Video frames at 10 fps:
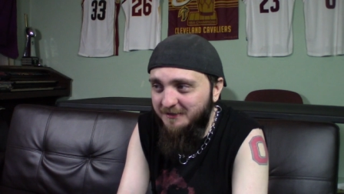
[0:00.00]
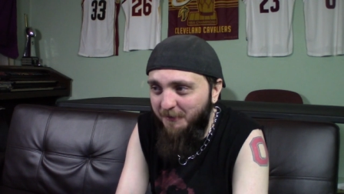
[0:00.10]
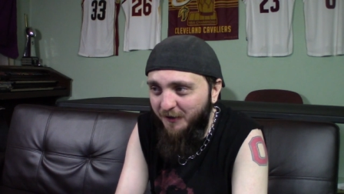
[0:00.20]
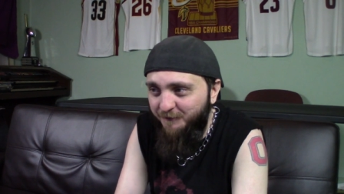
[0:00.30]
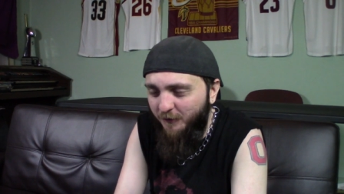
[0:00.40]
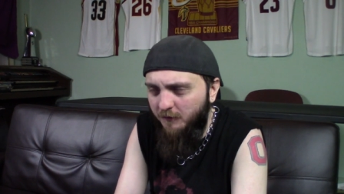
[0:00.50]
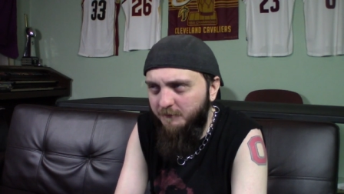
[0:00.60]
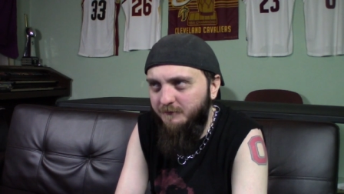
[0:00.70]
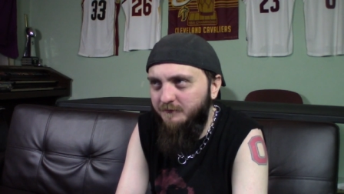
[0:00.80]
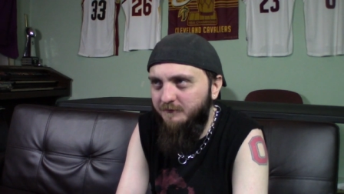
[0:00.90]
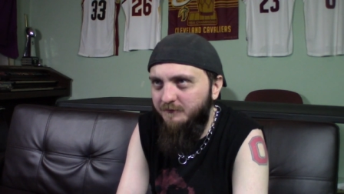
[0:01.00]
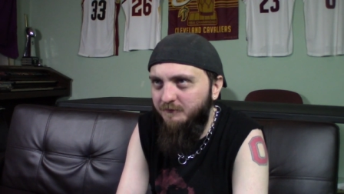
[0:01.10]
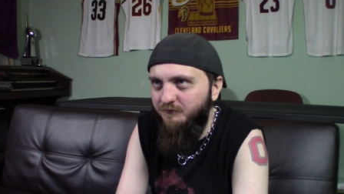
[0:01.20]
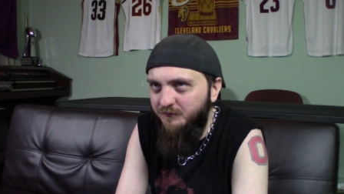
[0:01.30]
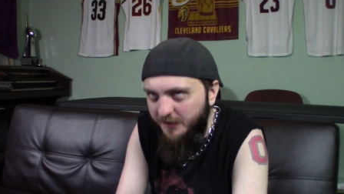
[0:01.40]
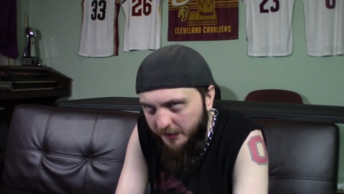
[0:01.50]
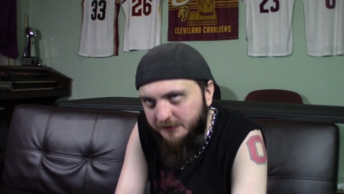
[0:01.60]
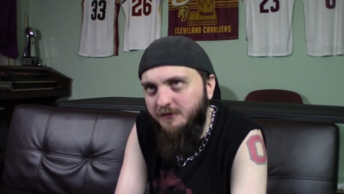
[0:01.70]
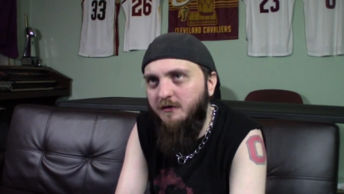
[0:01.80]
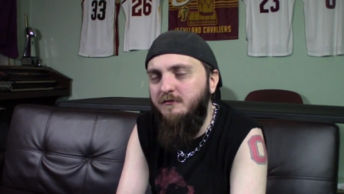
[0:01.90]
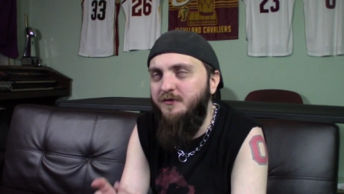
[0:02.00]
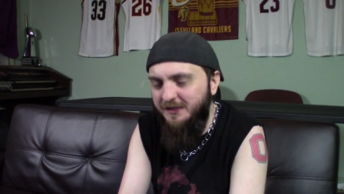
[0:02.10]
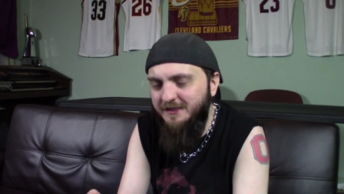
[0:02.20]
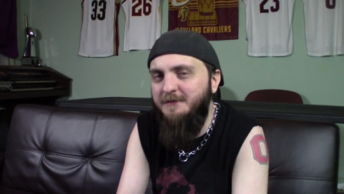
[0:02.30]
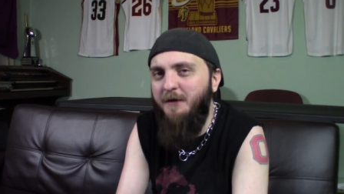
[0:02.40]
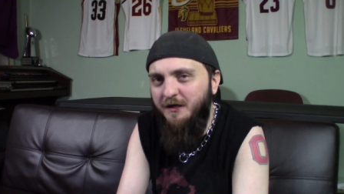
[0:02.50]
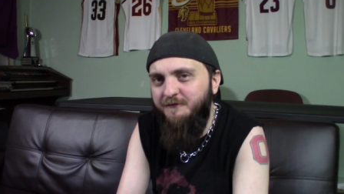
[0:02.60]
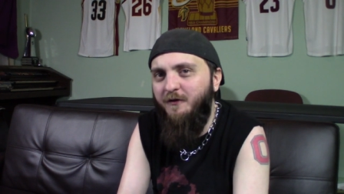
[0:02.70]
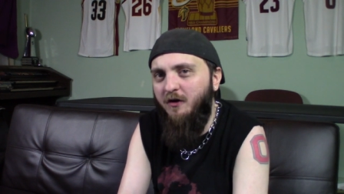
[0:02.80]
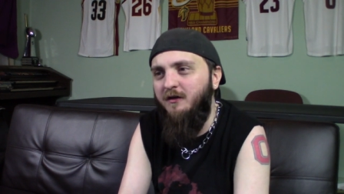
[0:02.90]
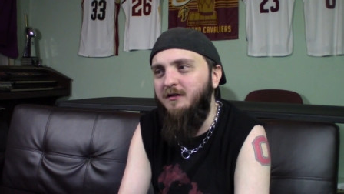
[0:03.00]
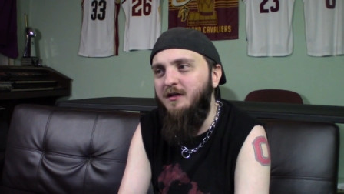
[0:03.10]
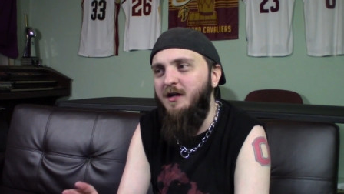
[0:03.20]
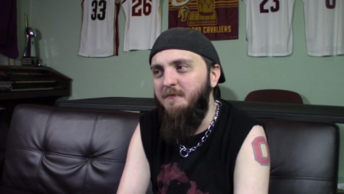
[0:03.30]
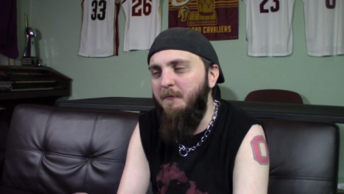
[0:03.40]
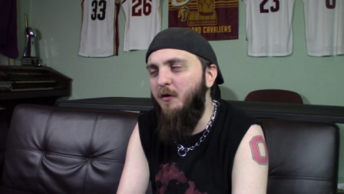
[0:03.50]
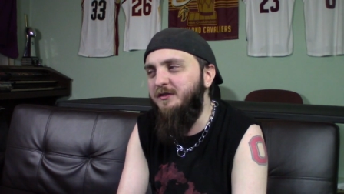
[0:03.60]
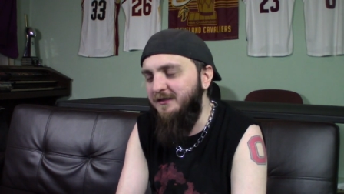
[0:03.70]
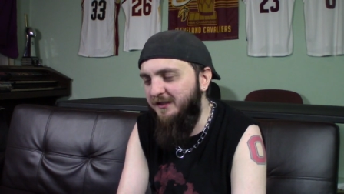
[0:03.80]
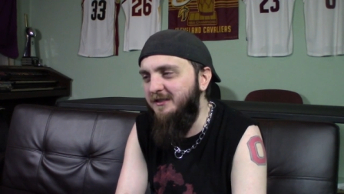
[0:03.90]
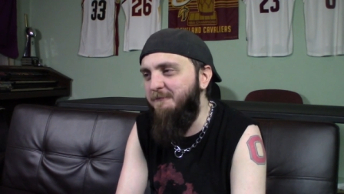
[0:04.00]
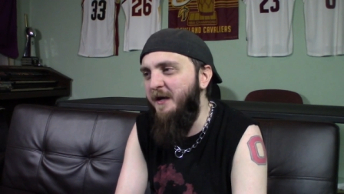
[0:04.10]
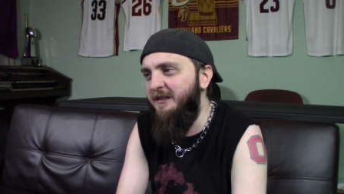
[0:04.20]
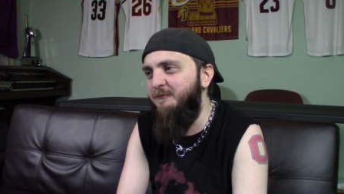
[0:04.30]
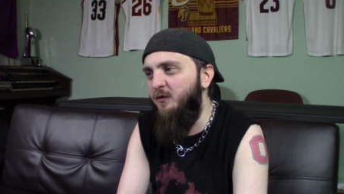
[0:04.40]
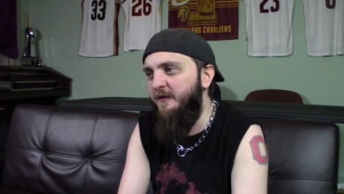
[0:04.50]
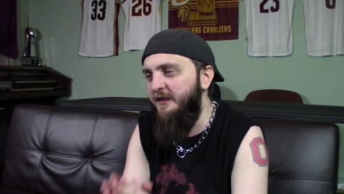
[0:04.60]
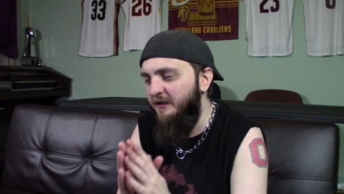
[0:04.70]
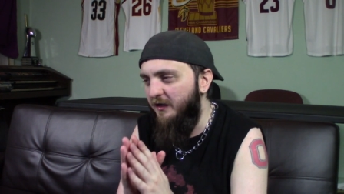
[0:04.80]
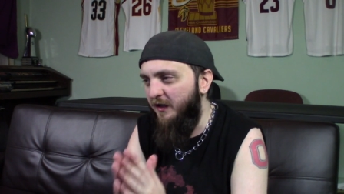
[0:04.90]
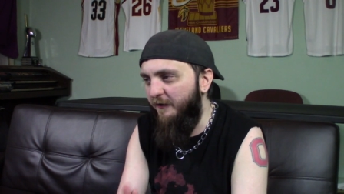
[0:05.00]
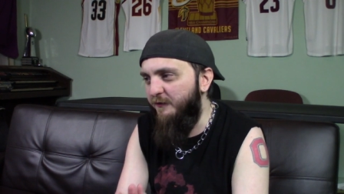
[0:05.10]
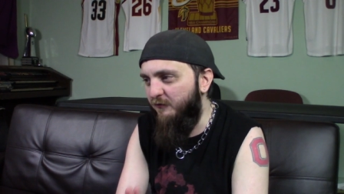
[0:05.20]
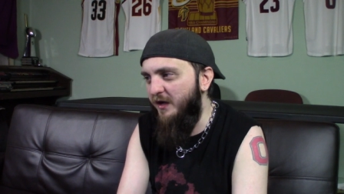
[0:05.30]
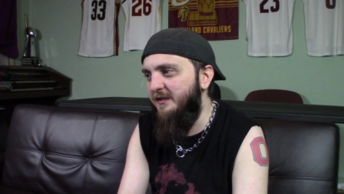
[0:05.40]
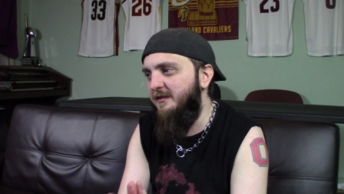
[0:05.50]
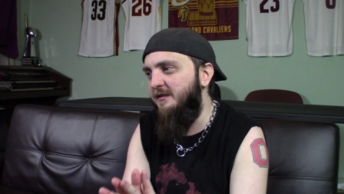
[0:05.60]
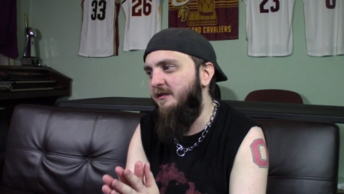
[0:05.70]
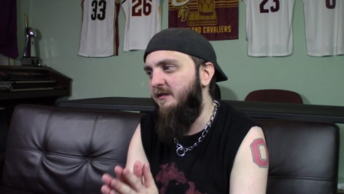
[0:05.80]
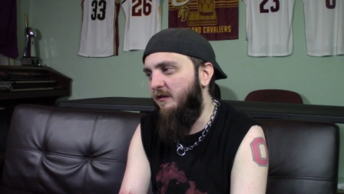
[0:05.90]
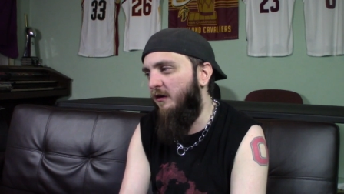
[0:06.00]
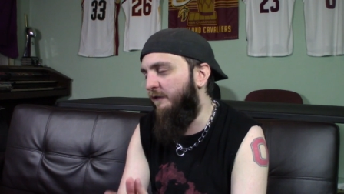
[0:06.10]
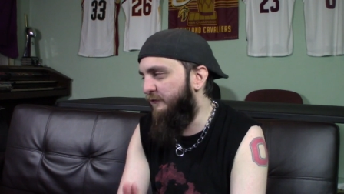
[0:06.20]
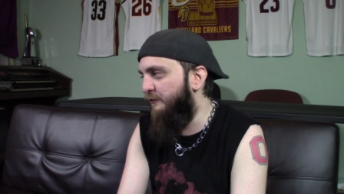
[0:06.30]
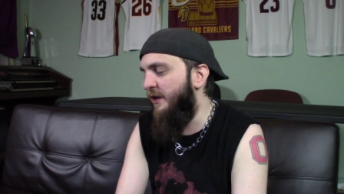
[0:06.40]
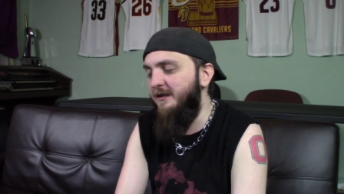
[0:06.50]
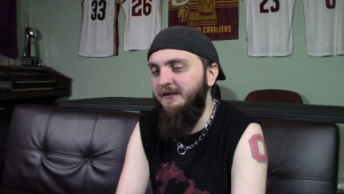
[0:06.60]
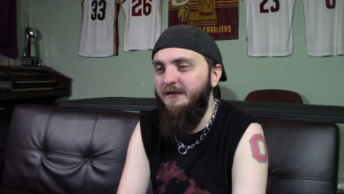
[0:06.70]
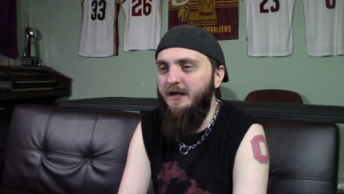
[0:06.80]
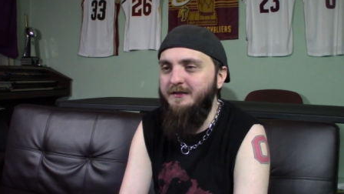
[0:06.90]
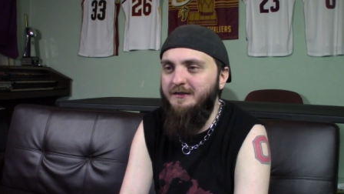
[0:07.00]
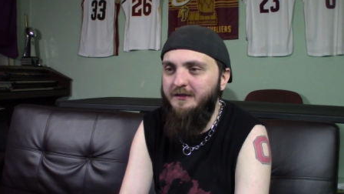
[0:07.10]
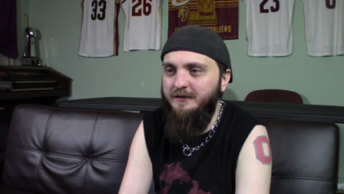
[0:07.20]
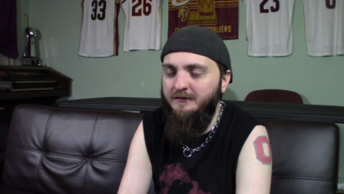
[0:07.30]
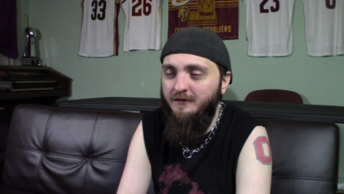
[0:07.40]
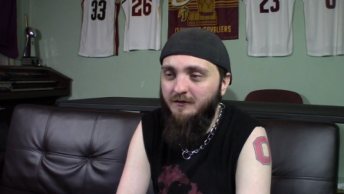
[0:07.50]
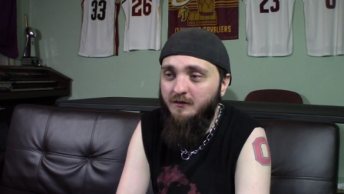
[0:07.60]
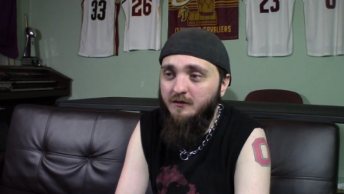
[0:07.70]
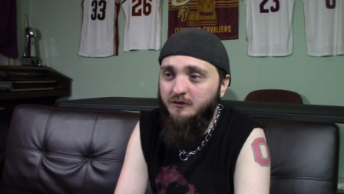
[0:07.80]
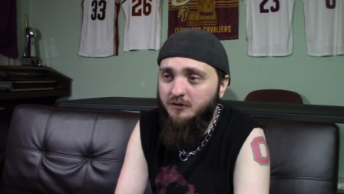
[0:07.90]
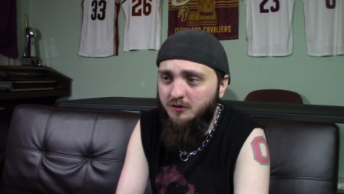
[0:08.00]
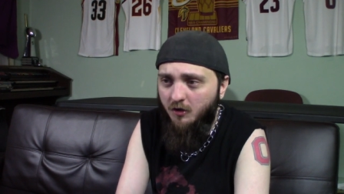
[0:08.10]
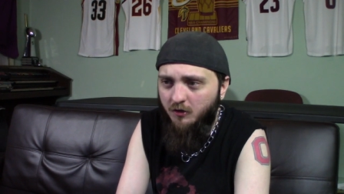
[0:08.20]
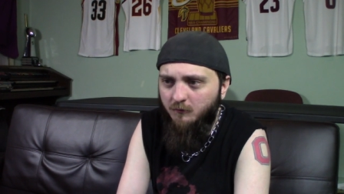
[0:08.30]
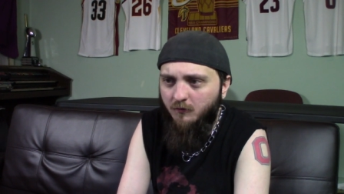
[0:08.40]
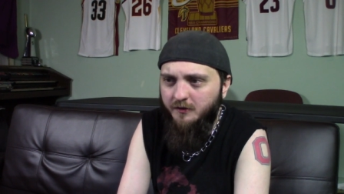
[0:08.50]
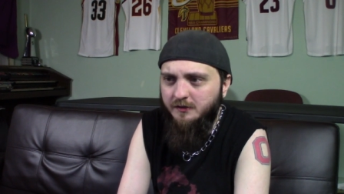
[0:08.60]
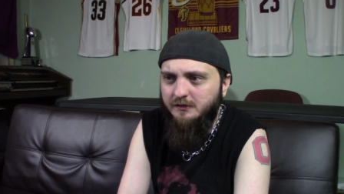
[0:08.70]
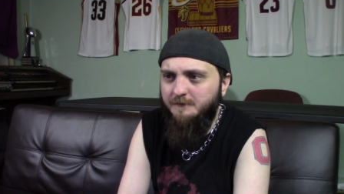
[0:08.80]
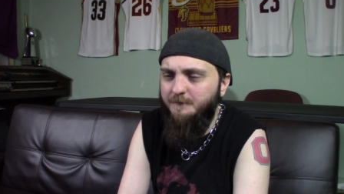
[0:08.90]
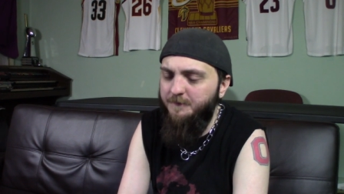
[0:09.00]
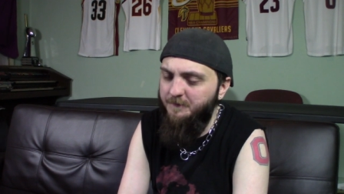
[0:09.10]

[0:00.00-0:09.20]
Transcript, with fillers: is by far, yes, no, this is by far my most anticipated movie of the rest of 2019. Star Wars,